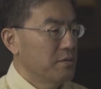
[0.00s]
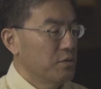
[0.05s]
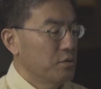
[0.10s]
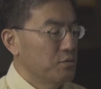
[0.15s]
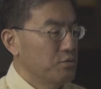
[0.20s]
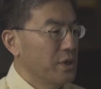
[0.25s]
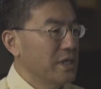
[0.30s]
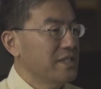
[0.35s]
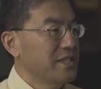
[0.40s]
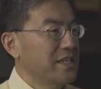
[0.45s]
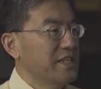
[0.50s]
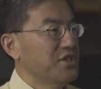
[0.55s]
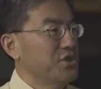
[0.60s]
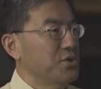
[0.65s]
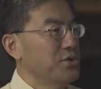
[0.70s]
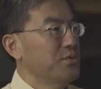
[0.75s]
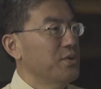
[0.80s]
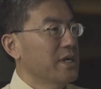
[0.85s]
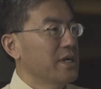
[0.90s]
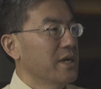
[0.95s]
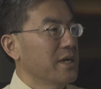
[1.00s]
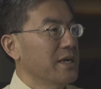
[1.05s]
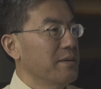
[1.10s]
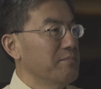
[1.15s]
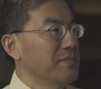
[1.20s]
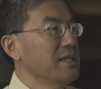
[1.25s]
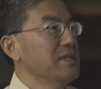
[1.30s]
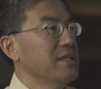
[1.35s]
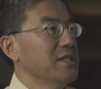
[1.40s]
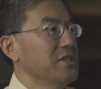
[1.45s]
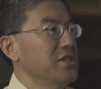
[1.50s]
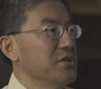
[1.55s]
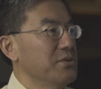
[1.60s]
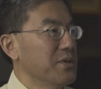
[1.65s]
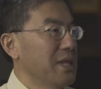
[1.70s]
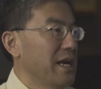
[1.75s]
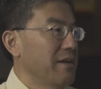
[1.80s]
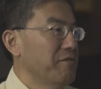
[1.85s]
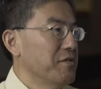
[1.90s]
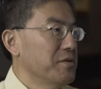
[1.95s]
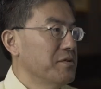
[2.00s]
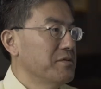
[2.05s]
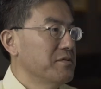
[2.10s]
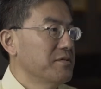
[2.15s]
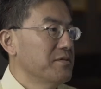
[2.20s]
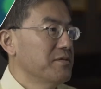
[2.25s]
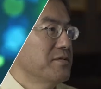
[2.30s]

raise it to a completely new level.